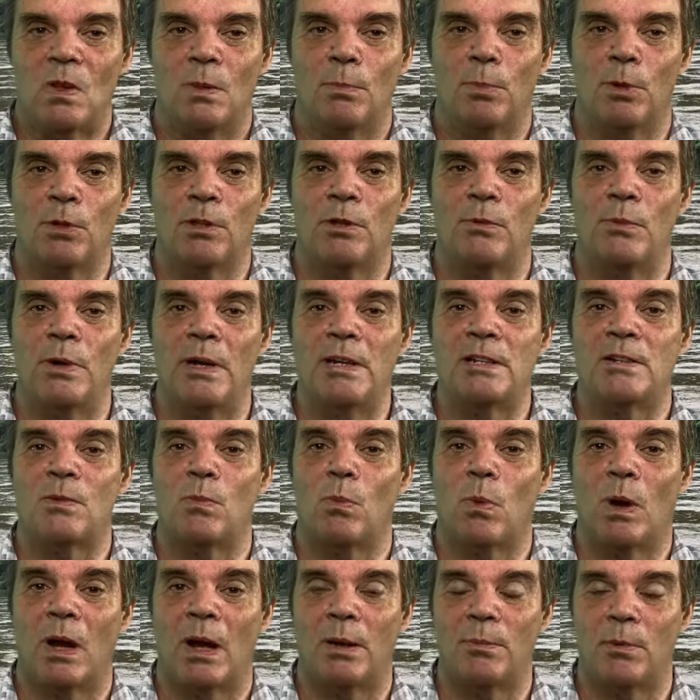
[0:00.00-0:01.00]
But the reason
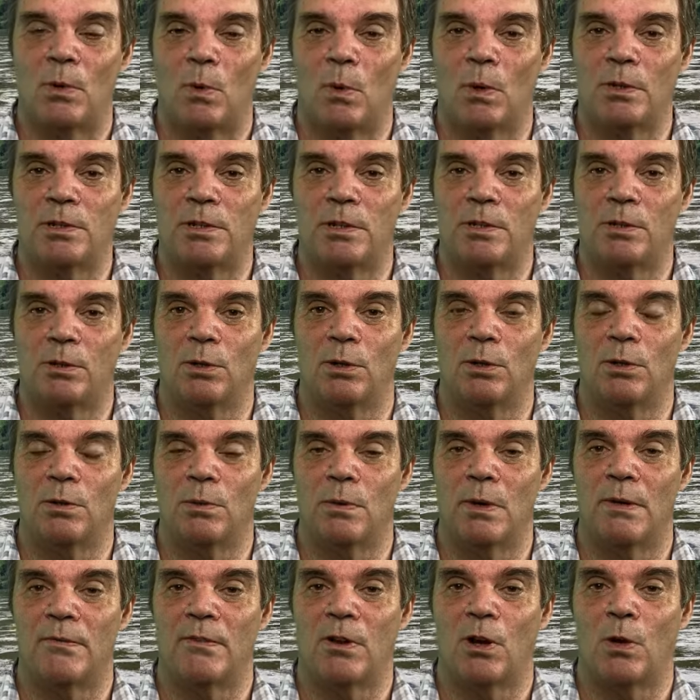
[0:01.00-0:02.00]
why we wanted to go to the
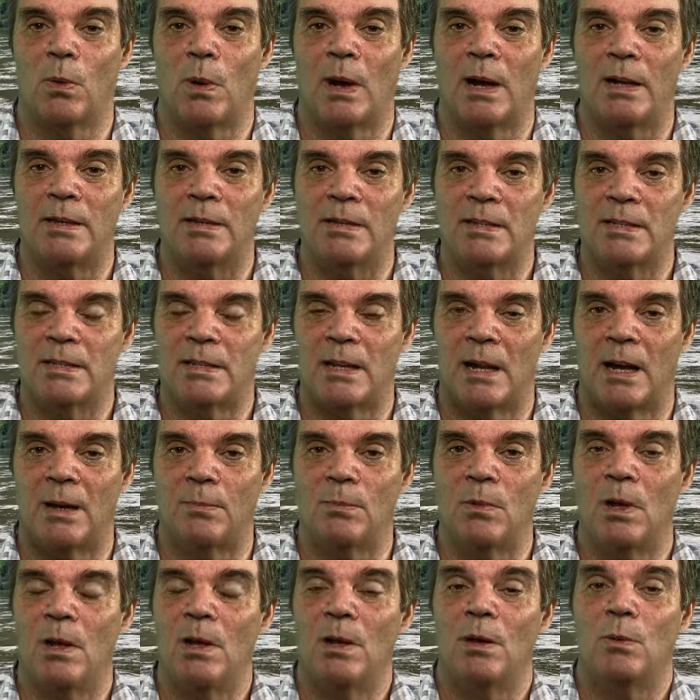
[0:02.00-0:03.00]
River Kwai this time
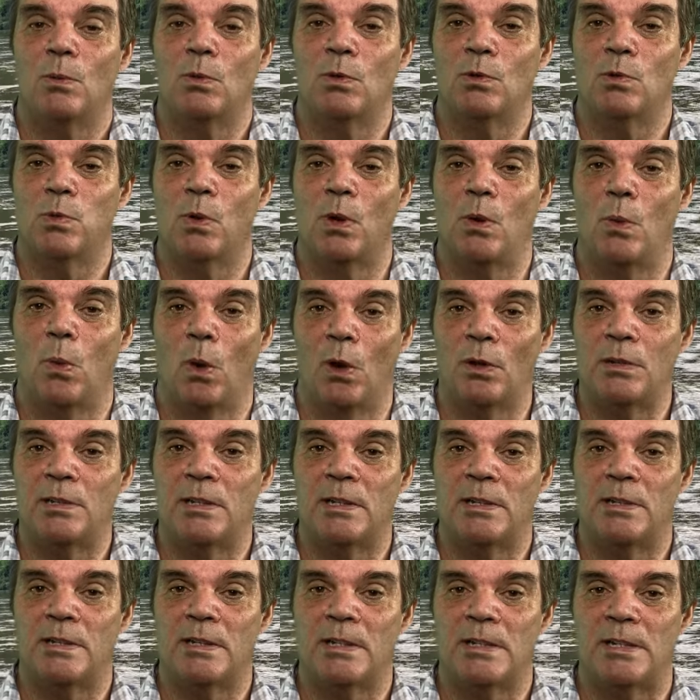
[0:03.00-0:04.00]
was we
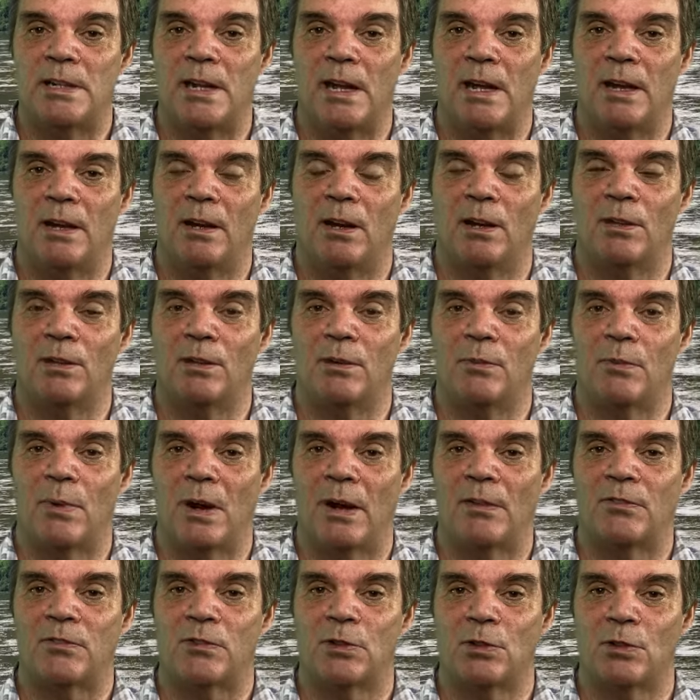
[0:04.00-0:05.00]
wanted to stay on the
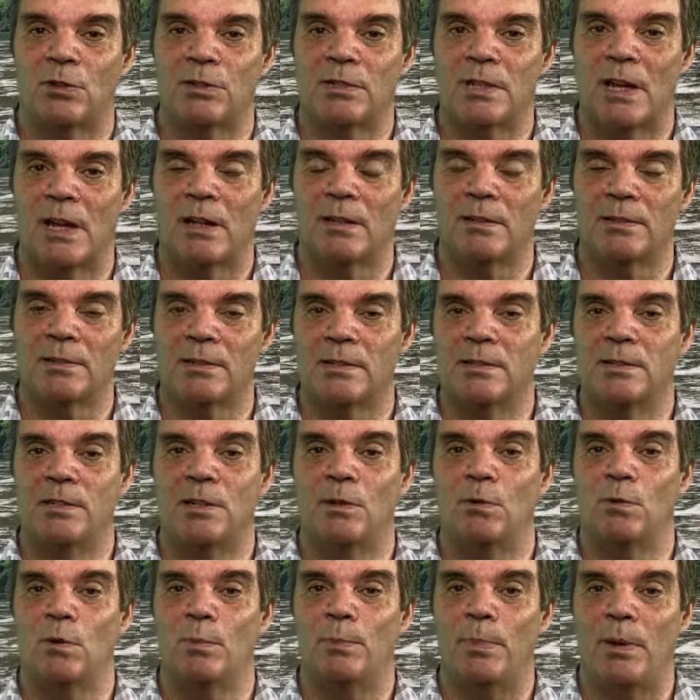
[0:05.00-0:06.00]
raft hotels and
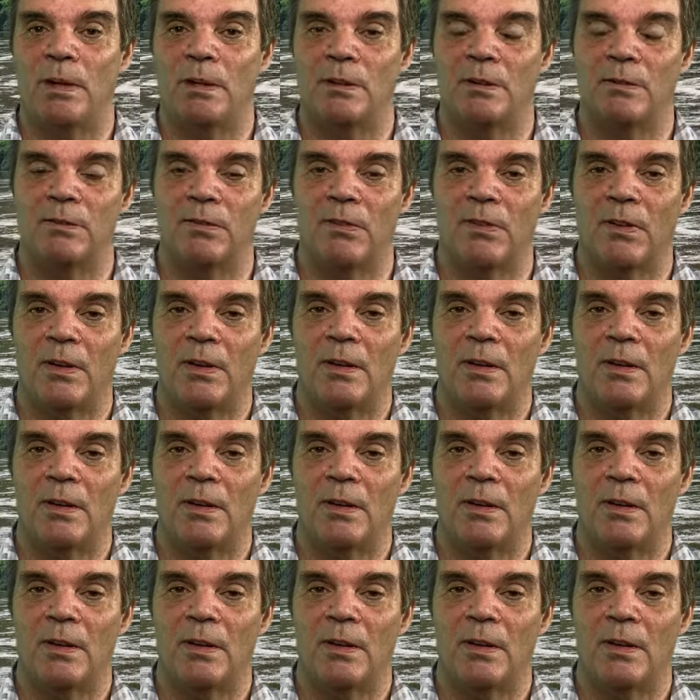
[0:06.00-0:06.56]
do a bit of